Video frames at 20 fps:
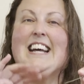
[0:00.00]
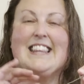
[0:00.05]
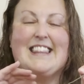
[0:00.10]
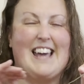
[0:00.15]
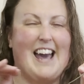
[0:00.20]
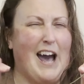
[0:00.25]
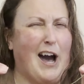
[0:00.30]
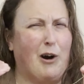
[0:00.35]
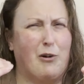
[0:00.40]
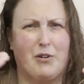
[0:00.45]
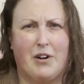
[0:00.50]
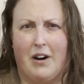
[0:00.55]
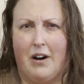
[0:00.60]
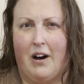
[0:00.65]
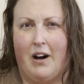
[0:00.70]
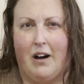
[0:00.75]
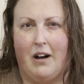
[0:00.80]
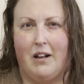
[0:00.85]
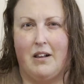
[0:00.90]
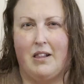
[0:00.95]
The
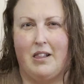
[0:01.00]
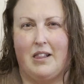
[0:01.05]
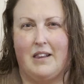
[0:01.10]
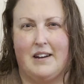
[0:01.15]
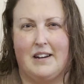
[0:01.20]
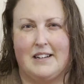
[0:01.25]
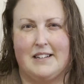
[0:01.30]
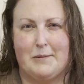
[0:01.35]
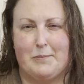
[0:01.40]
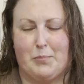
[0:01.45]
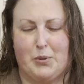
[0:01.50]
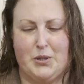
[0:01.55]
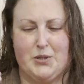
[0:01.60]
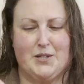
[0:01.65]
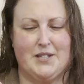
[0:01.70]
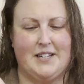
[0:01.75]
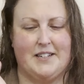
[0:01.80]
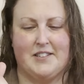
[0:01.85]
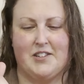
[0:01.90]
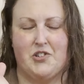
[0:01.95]
alcohol
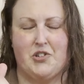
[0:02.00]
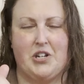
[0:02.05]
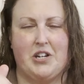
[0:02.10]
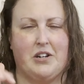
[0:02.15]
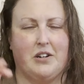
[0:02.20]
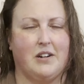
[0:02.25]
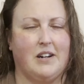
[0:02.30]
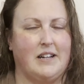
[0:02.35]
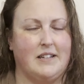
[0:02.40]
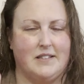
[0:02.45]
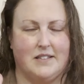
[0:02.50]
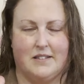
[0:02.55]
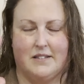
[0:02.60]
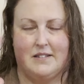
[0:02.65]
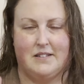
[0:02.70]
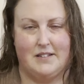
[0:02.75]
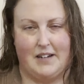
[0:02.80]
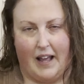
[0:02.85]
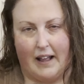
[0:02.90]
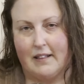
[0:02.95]
percentage here is
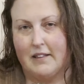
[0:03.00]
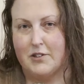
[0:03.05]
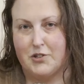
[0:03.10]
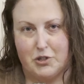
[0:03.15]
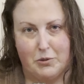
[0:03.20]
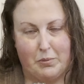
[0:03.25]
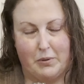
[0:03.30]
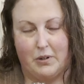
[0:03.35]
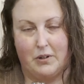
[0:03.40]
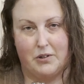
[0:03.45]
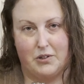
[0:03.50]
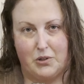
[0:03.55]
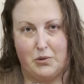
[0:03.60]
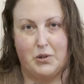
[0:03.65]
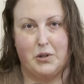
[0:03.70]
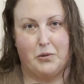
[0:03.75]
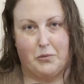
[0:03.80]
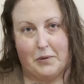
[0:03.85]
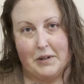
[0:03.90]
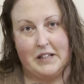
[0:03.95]
negligible. You
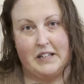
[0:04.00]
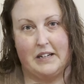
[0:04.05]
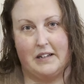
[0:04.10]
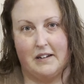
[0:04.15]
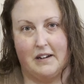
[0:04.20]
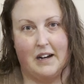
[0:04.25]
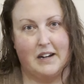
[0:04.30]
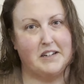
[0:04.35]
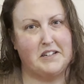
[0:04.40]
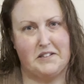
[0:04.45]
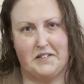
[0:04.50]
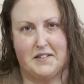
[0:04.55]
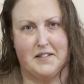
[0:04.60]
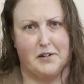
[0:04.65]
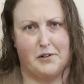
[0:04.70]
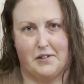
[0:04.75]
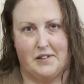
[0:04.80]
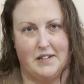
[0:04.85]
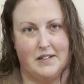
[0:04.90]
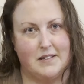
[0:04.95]
could really
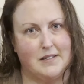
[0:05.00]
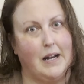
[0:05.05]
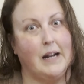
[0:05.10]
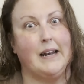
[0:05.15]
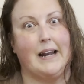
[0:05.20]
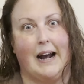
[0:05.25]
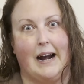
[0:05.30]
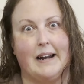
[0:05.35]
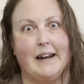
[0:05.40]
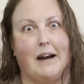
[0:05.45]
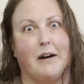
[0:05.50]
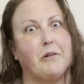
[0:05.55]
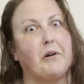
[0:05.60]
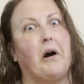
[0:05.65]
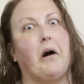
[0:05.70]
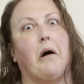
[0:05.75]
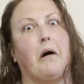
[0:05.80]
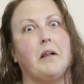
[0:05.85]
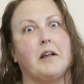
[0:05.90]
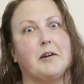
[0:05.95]
consider this a
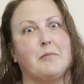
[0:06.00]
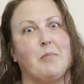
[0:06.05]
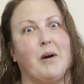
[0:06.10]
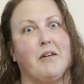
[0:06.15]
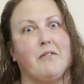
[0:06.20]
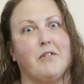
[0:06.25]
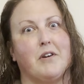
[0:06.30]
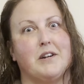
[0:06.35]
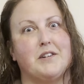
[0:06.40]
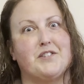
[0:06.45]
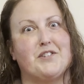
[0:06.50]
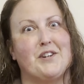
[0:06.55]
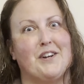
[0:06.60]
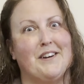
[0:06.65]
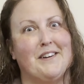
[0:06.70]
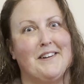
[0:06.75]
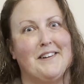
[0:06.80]
non-alcoholic beverage.